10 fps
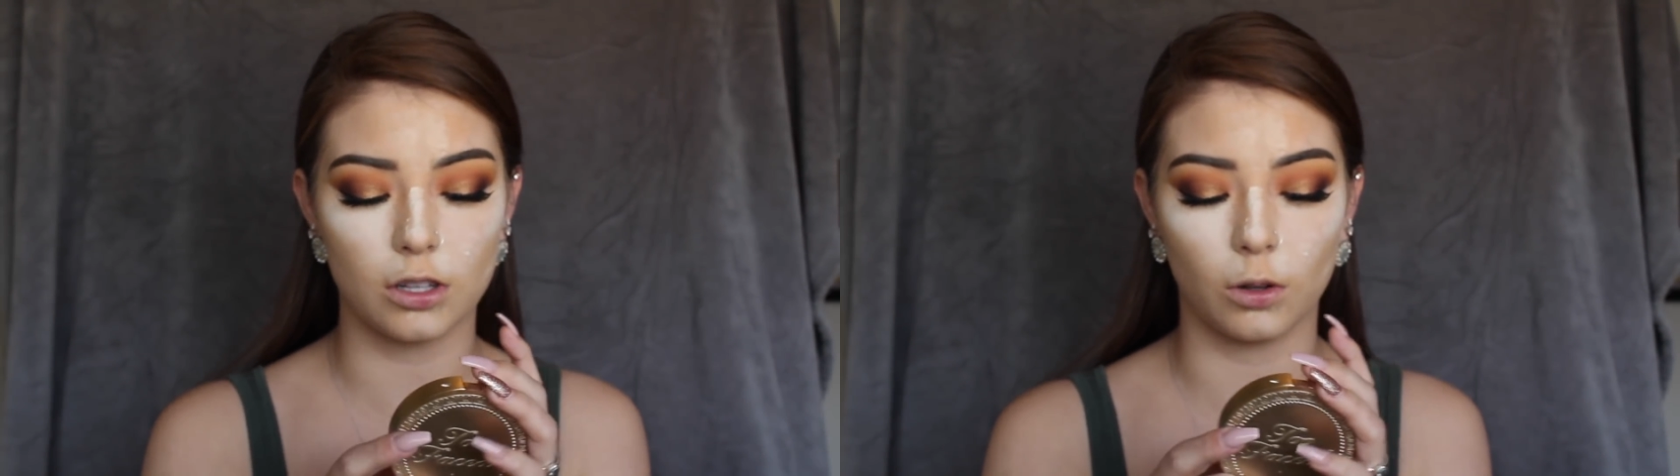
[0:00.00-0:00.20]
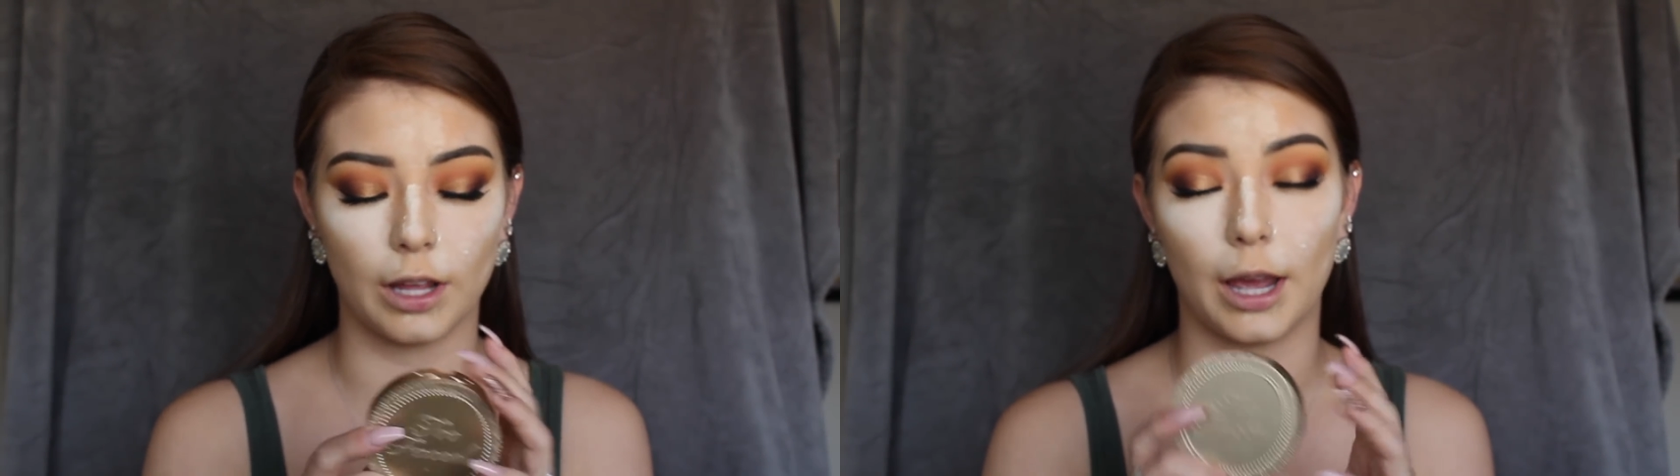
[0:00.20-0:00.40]

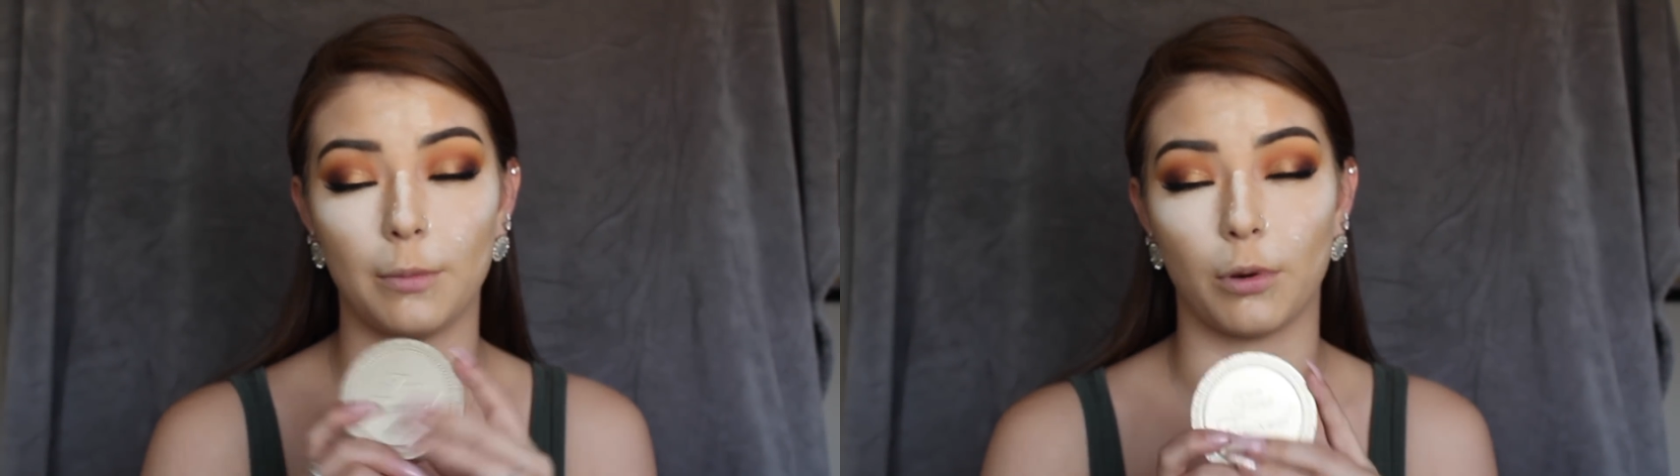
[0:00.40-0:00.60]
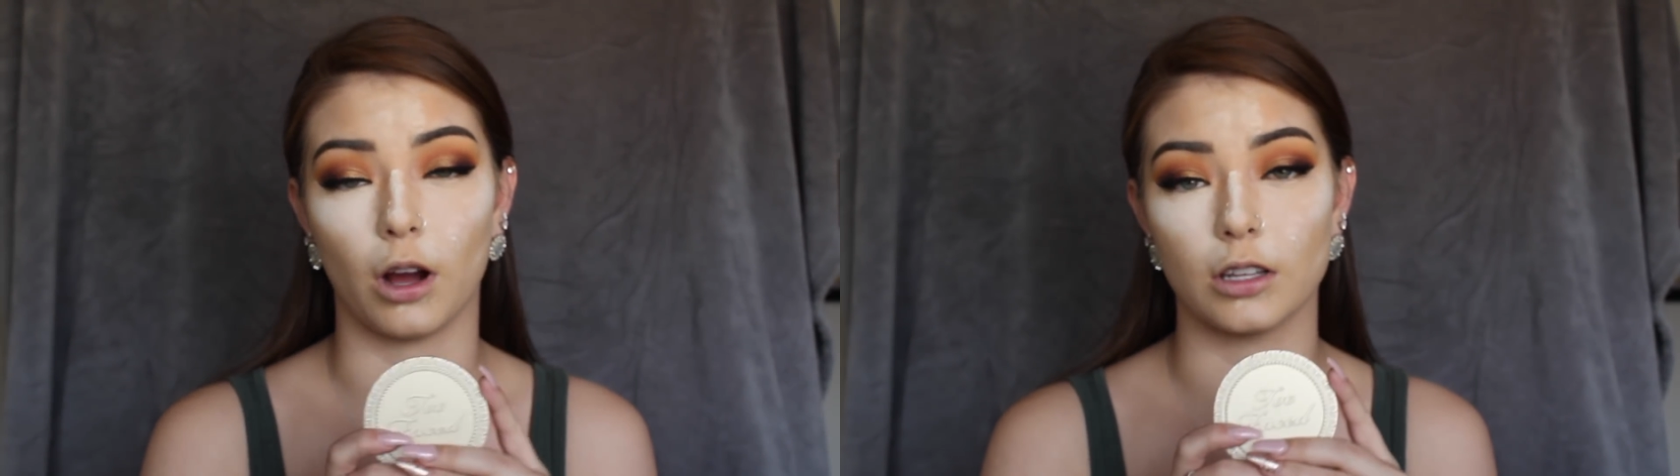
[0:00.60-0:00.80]

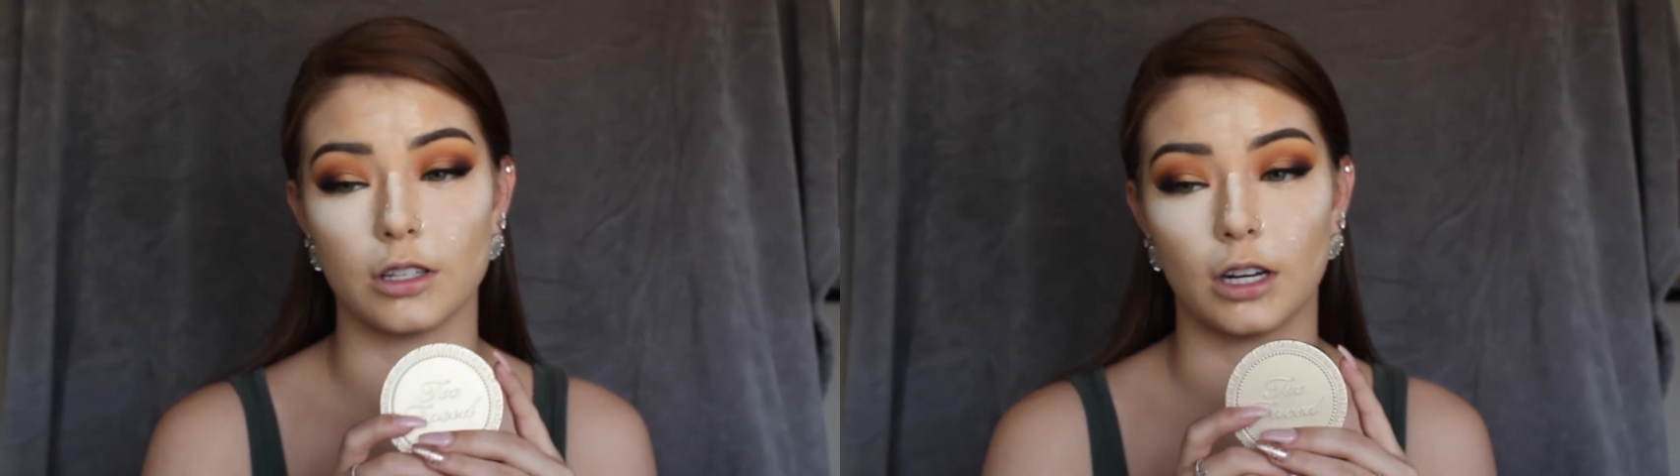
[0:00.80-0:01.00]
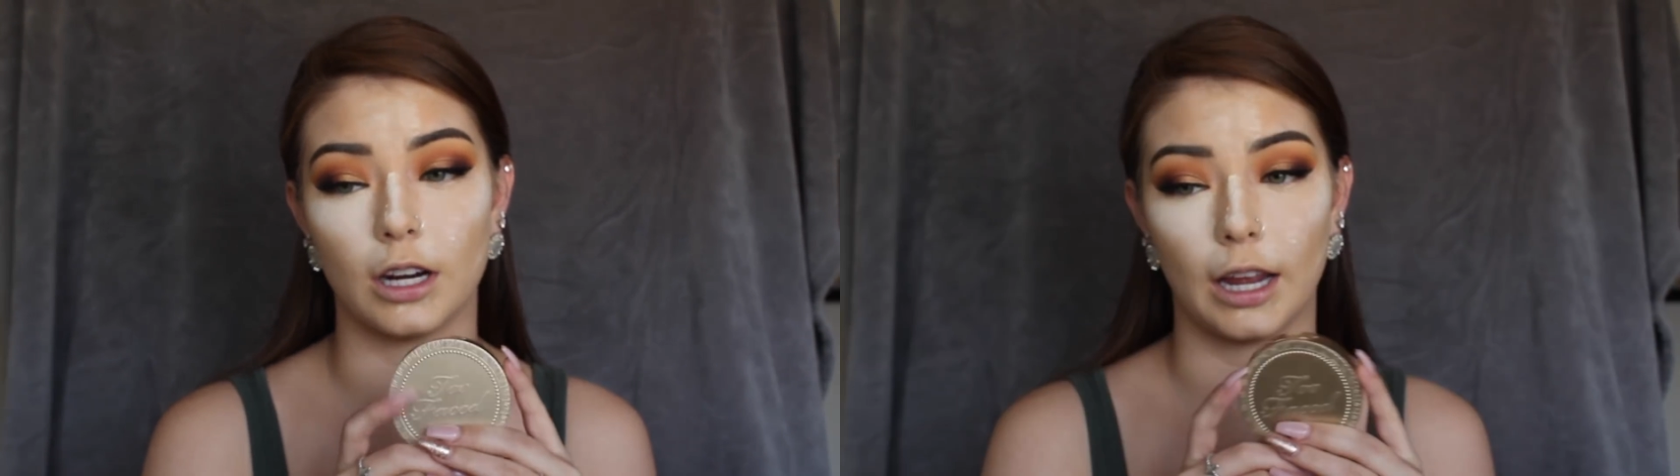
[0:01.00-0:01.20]
Soleil
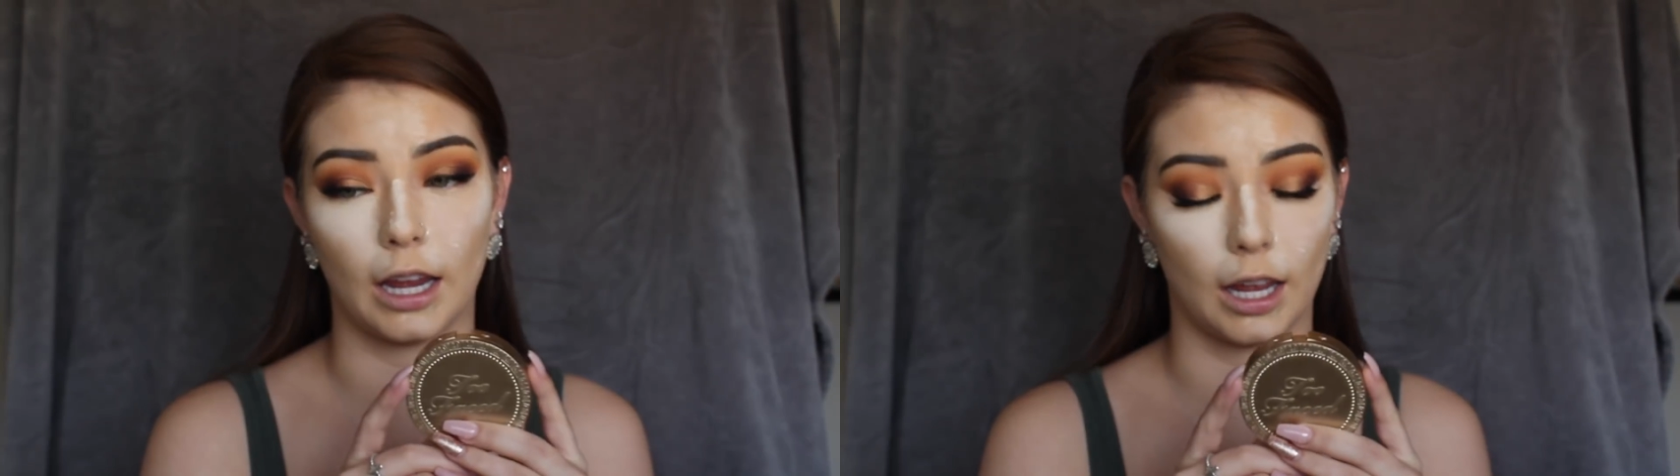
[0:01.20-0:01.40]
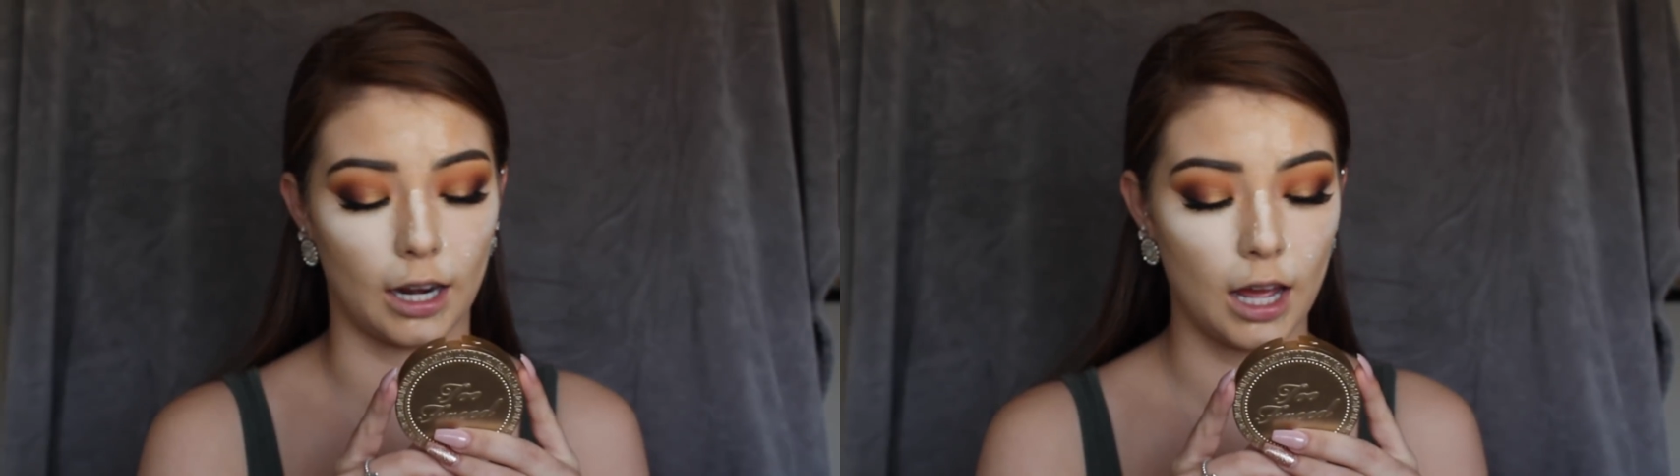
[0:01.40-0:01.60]
bronzer
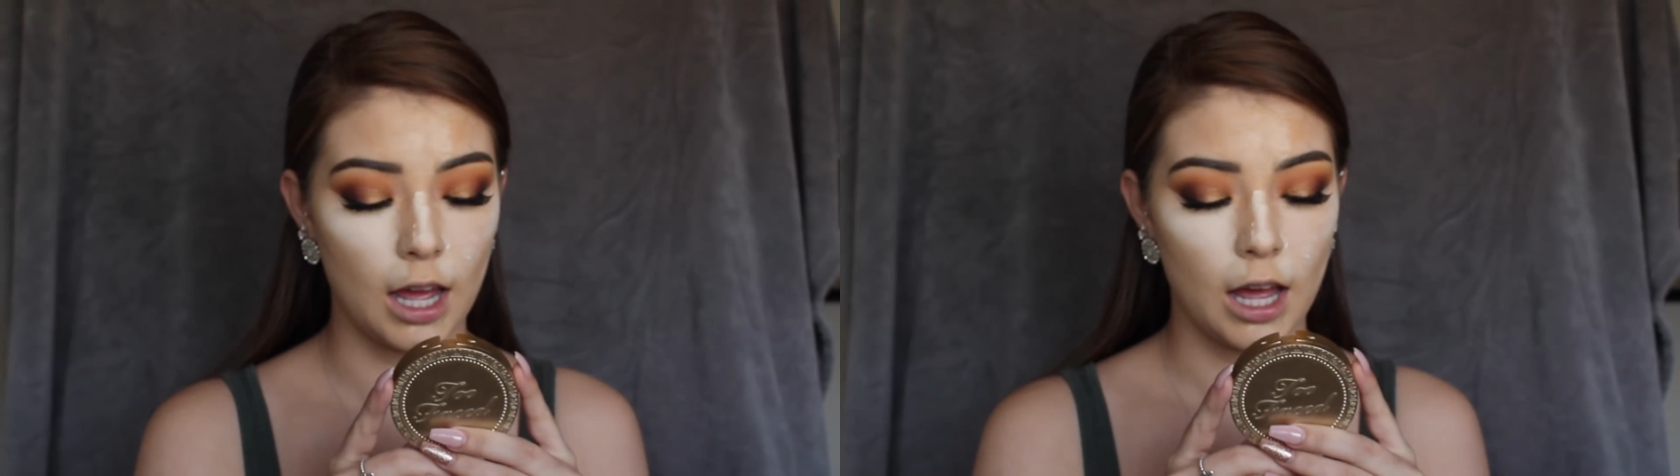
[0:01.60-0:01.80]
in